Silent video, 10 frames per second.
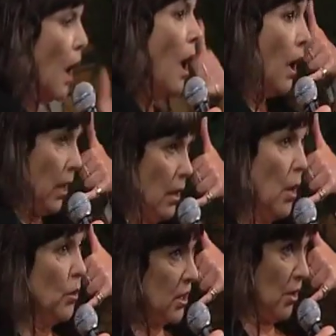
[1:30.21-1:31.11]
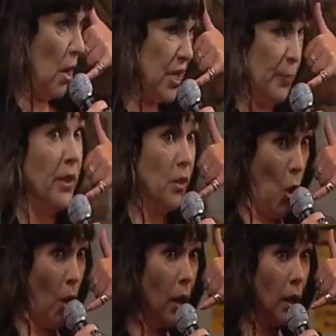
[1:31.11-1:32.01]
"Hello, can I speak to
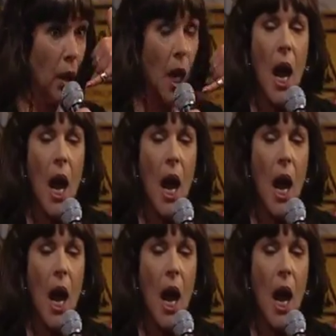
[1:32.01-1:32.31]
Holly?"